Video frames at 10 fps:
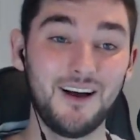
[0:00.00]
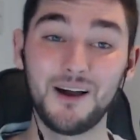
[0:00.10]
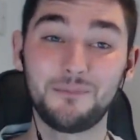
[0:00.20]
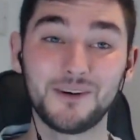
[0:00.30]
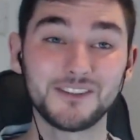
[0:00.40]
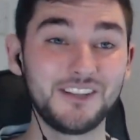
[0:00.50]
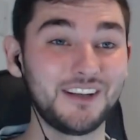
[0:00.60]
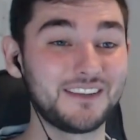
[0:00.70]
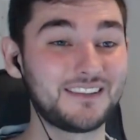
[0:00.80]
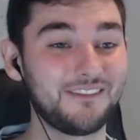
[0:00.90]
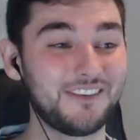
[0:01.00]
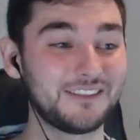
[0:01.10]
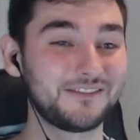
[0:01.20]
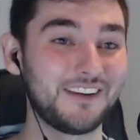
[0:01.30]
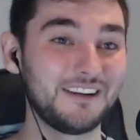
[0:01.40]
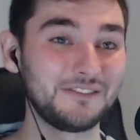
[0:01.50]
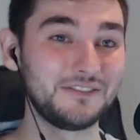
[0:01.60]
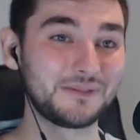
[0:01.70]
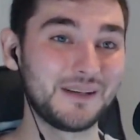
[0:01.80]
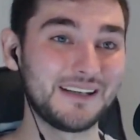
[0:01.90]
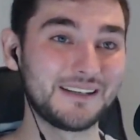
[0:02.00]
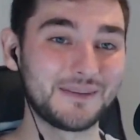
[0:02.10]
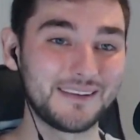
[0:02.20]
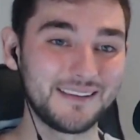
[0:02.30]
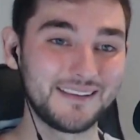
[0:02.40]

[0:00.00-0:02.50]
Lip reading: Wow, Bosnia, 10,500. Wow.